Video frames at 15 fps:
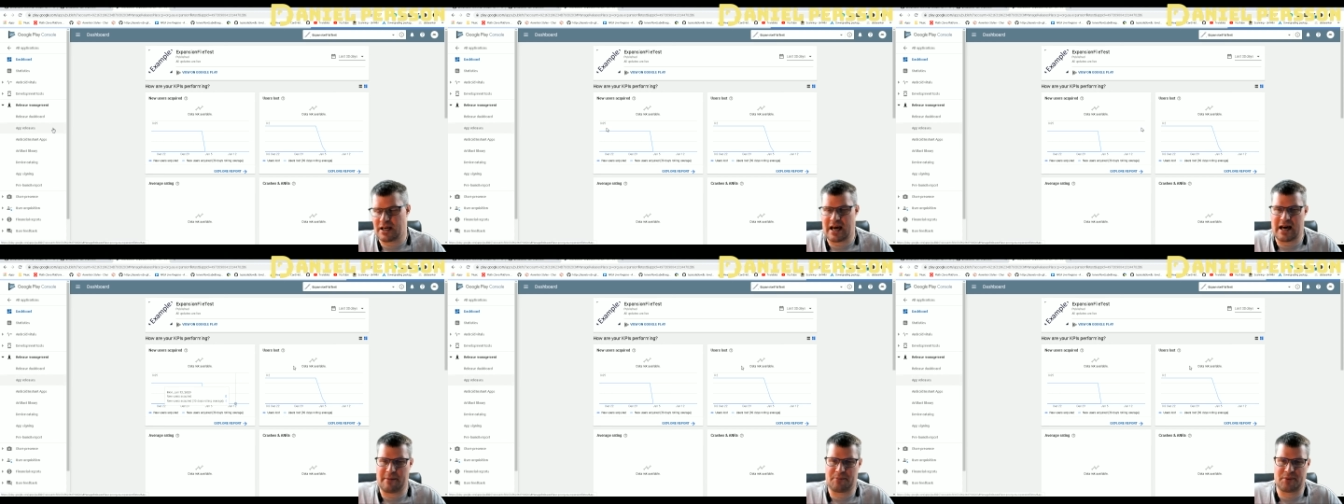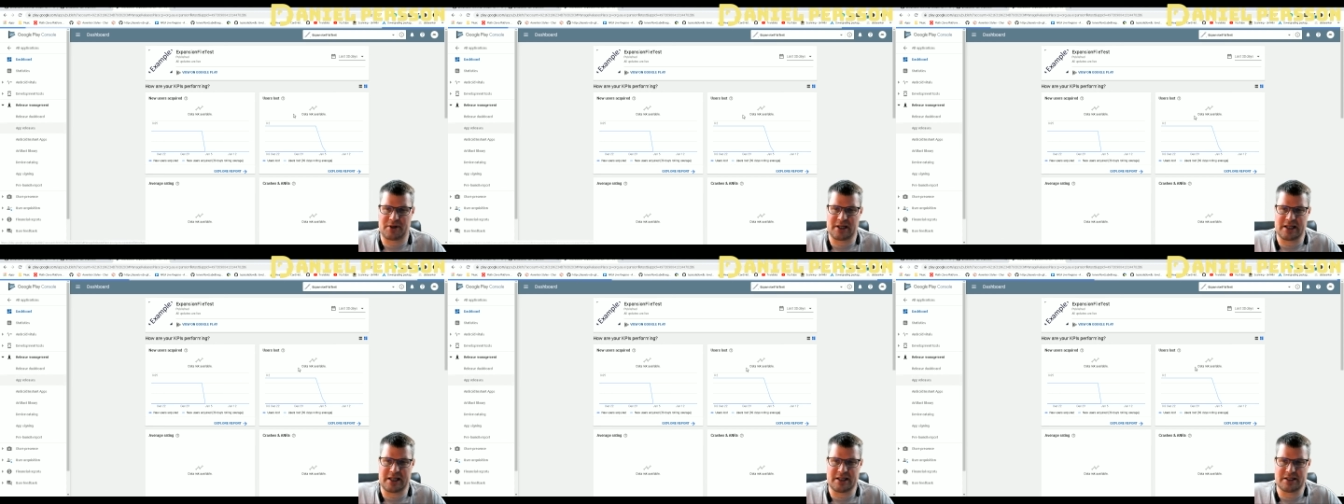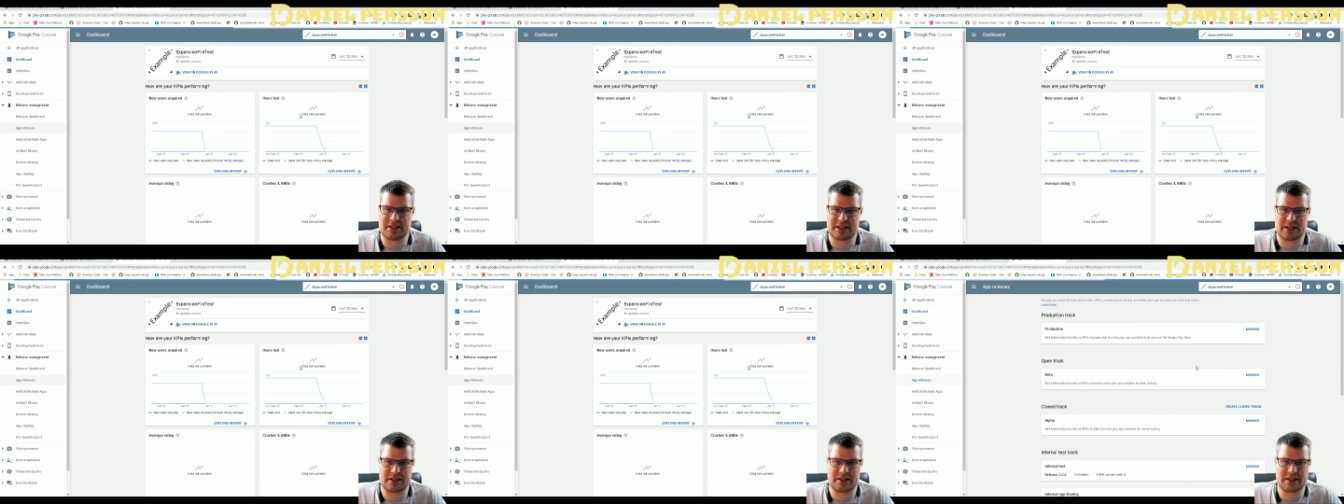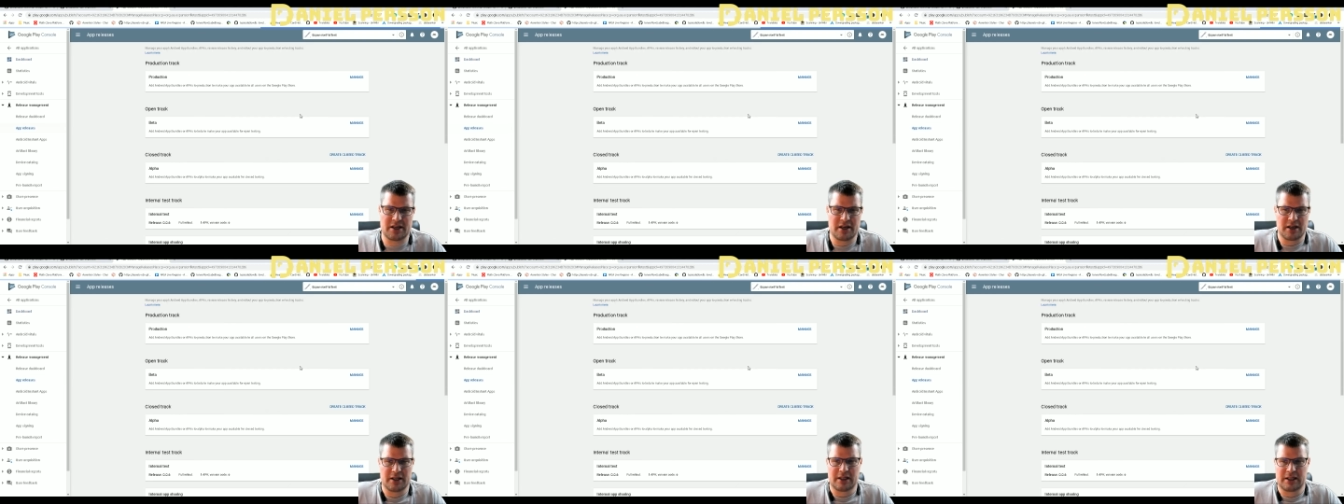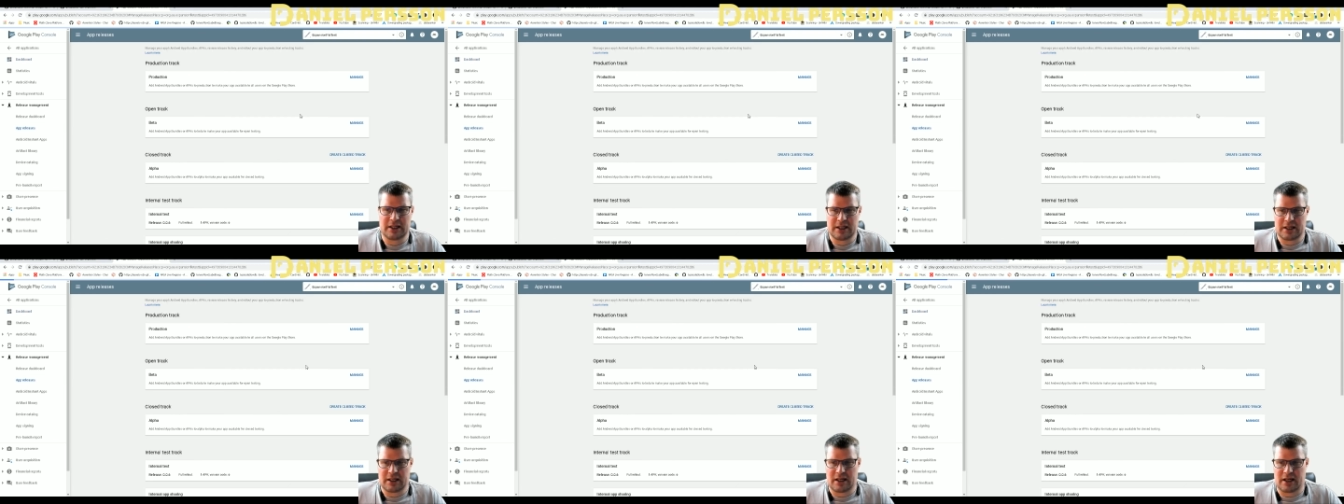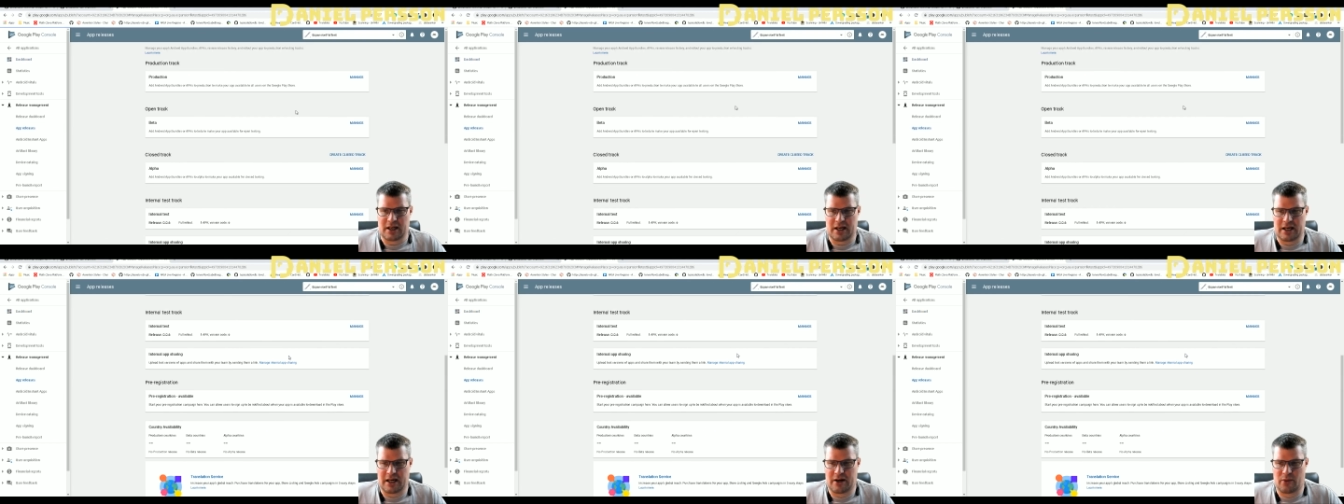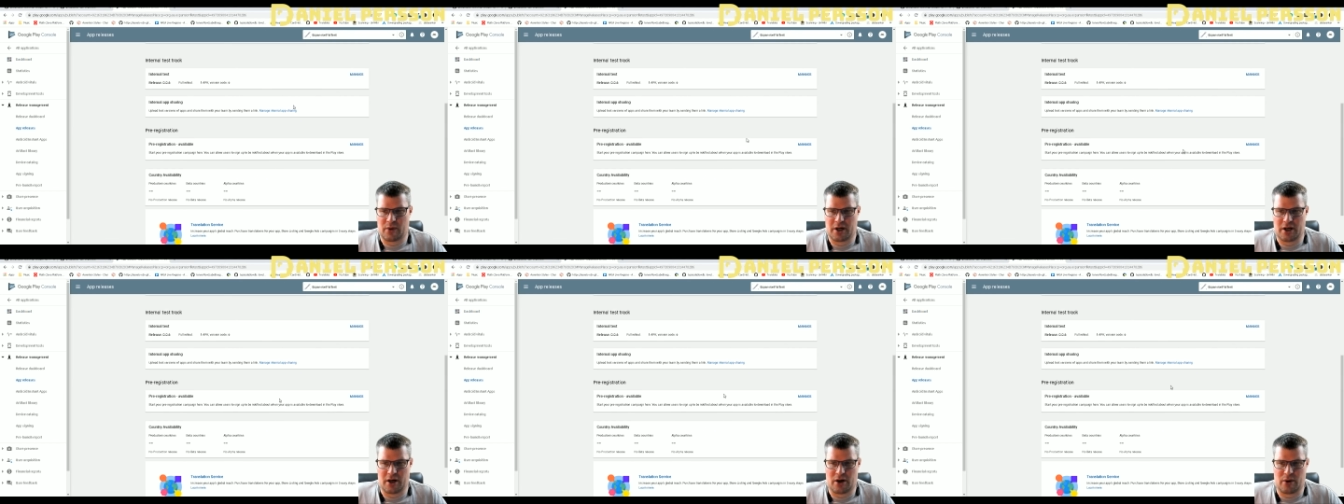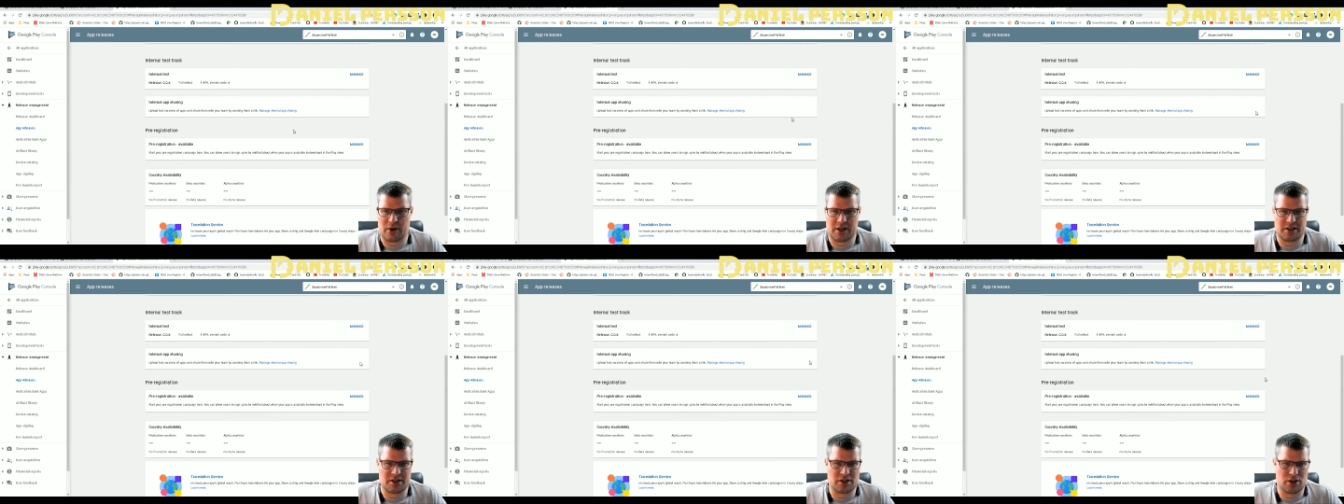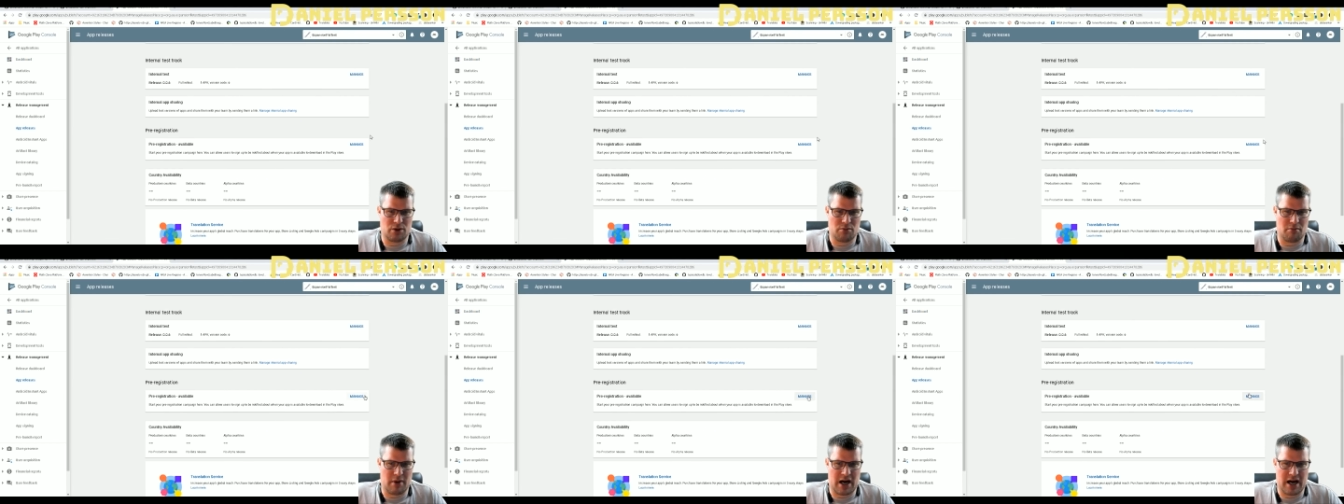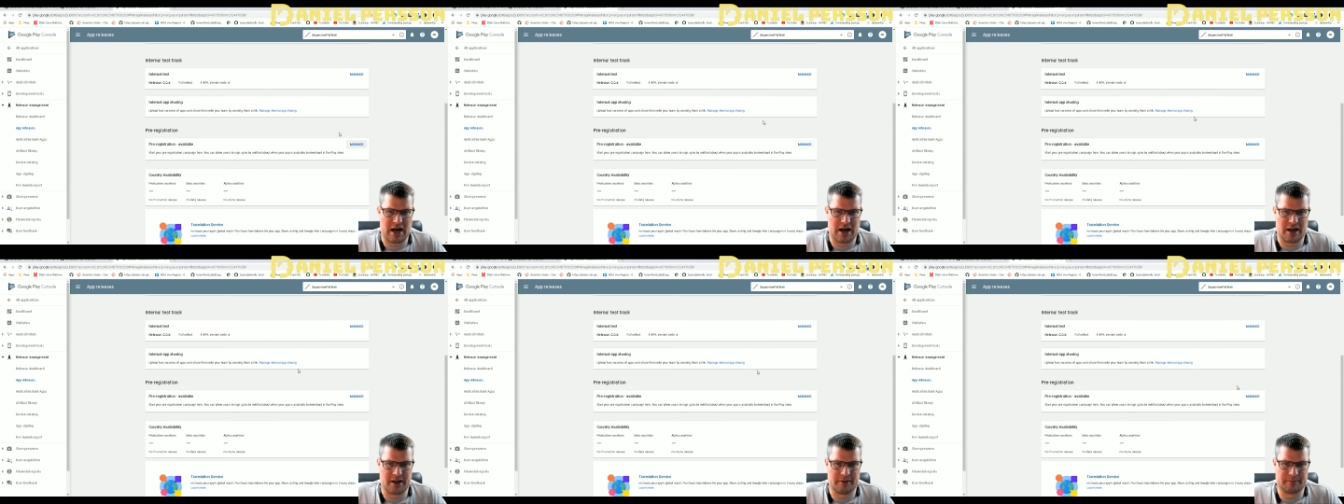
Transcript: app releases, and we go into my